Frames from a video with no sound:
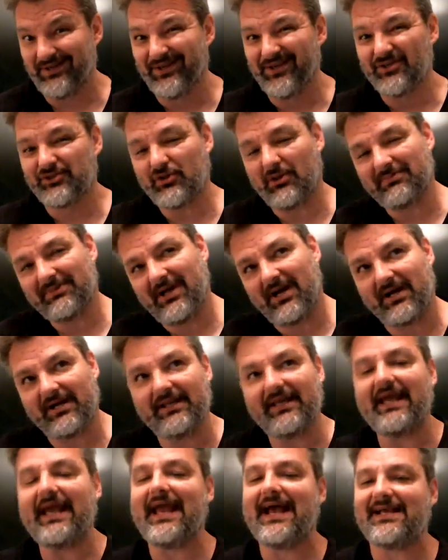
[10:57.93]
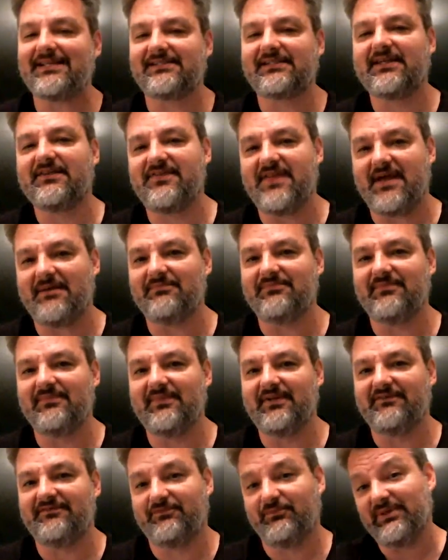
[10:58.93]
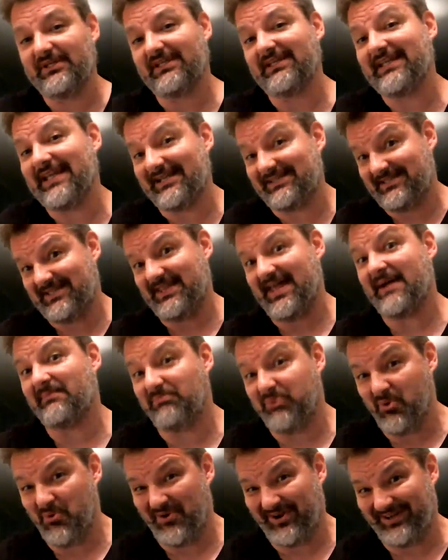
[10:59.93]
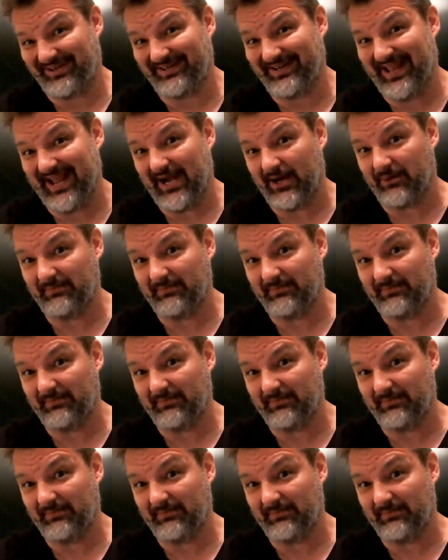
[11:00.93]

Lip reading: So I'm kind of asking them if we can get to that point now.